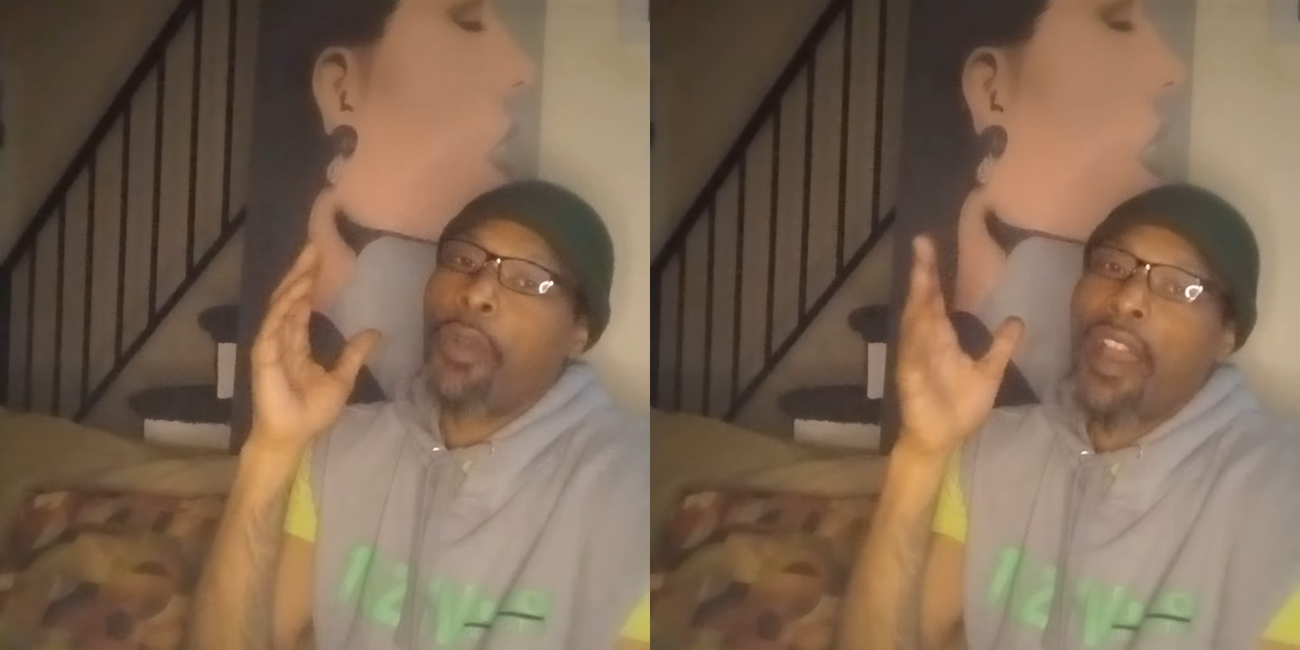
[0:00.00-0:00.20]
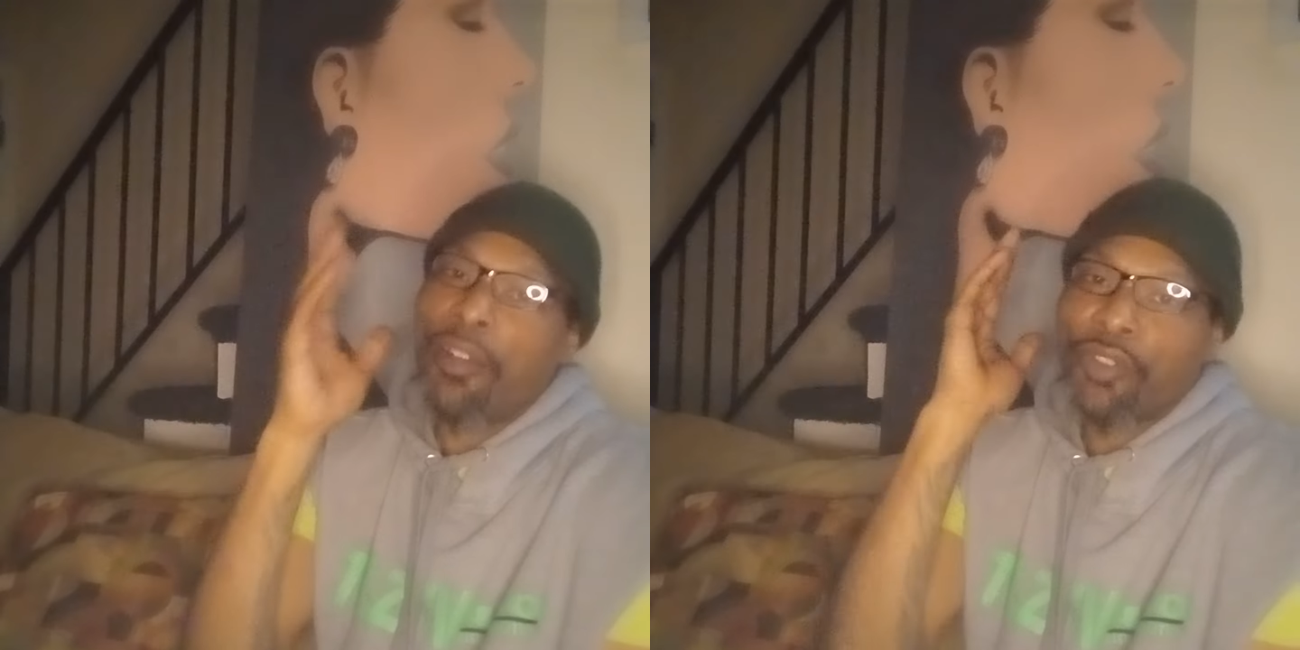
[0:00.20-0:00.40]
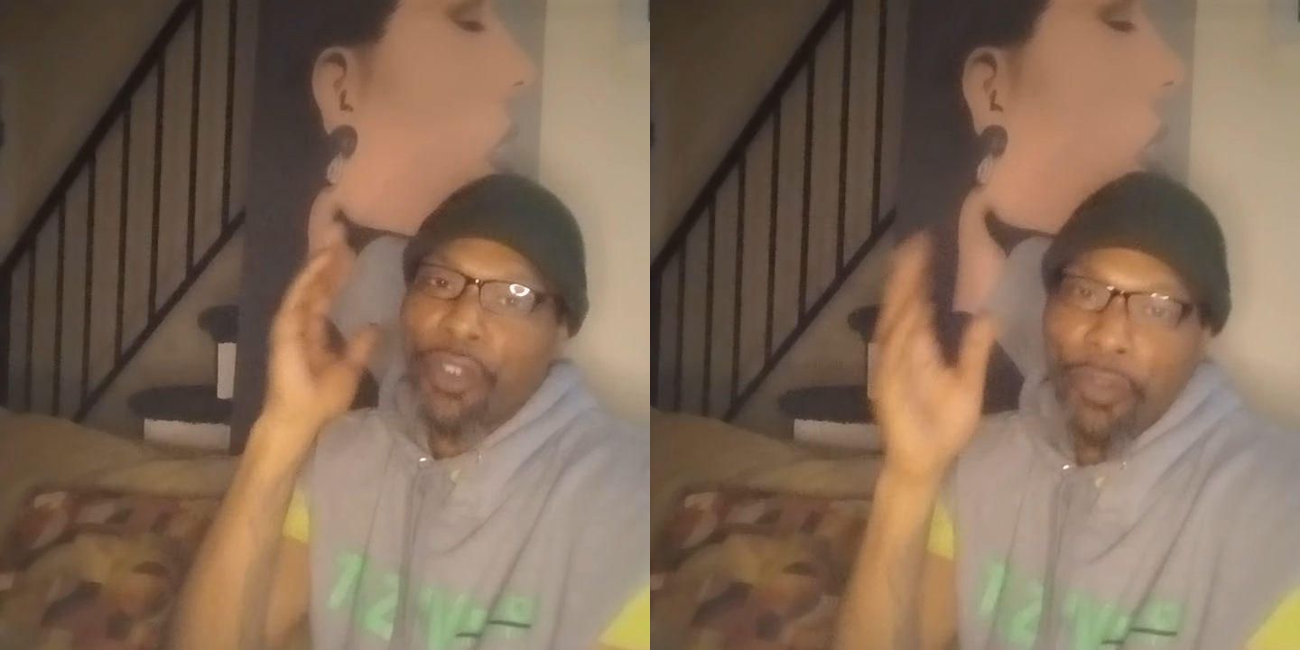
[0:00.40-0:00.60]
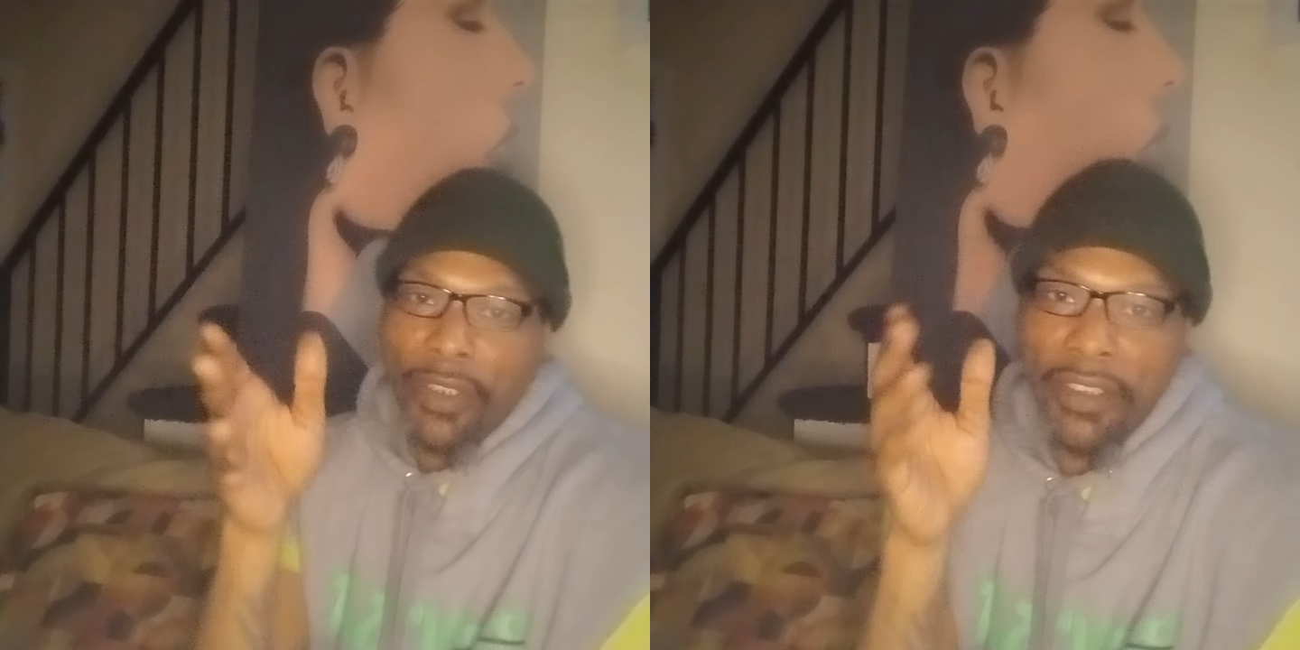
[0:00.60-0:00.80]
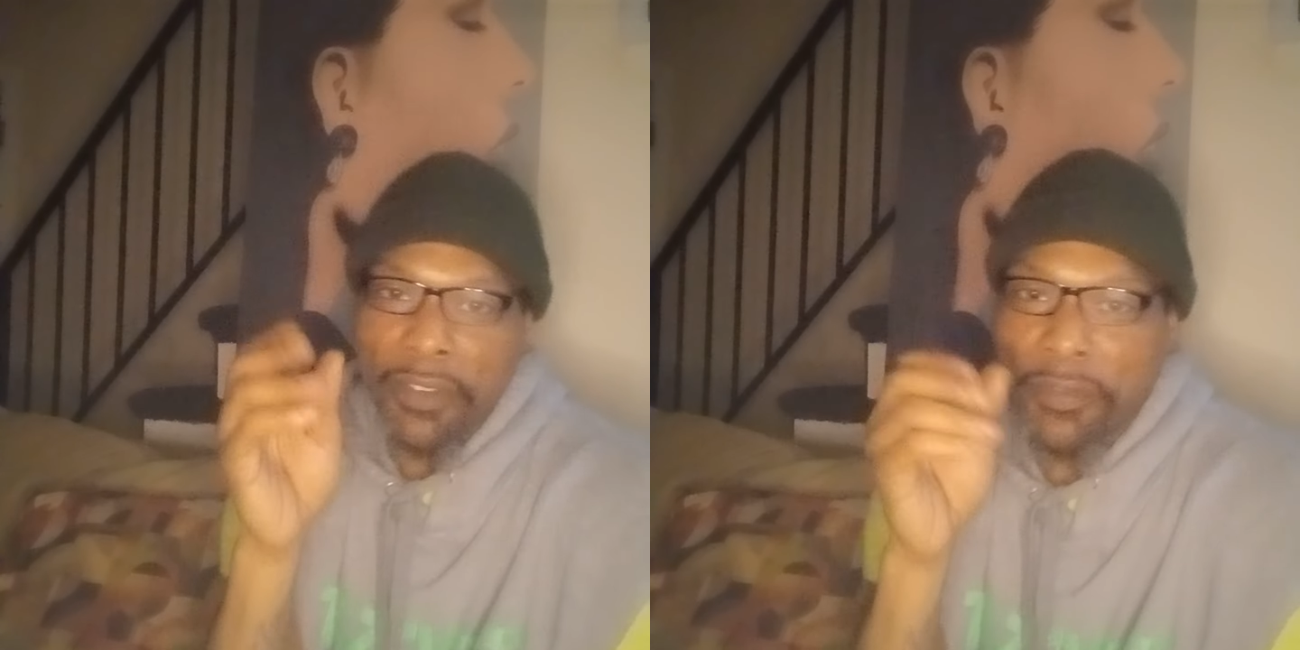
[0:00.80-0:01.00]
Wild
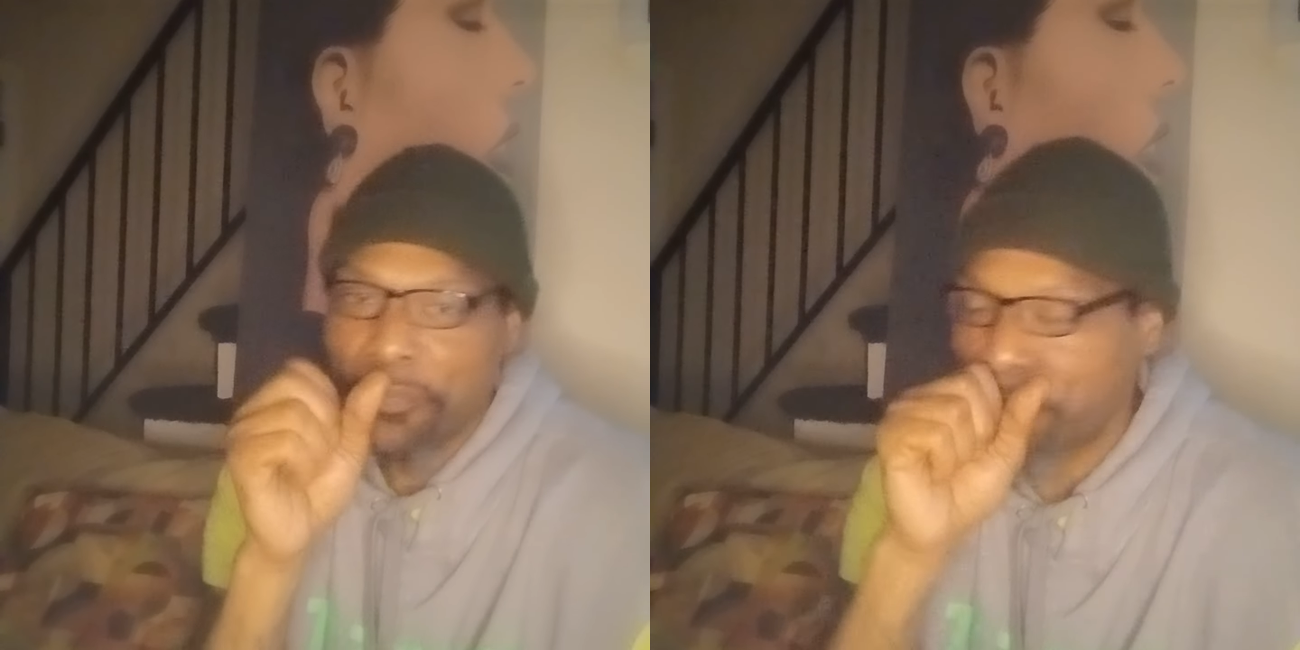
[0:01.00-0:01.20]
Turkey,